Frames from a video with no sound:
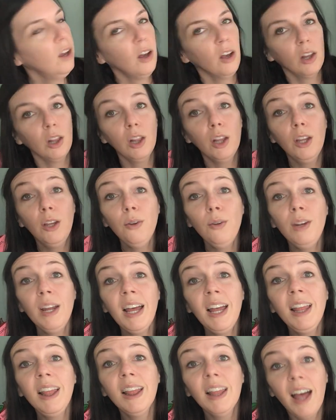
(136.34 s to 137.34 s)

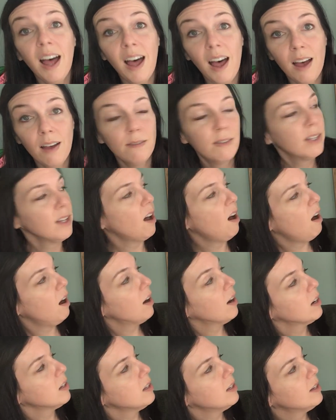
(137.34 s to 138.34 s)
Luna loves
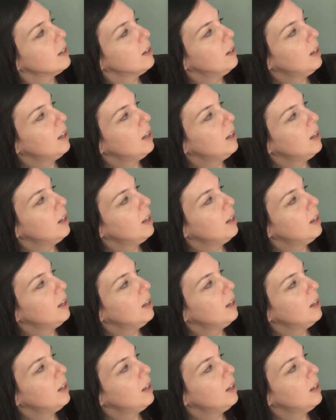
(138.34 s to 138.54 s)
art.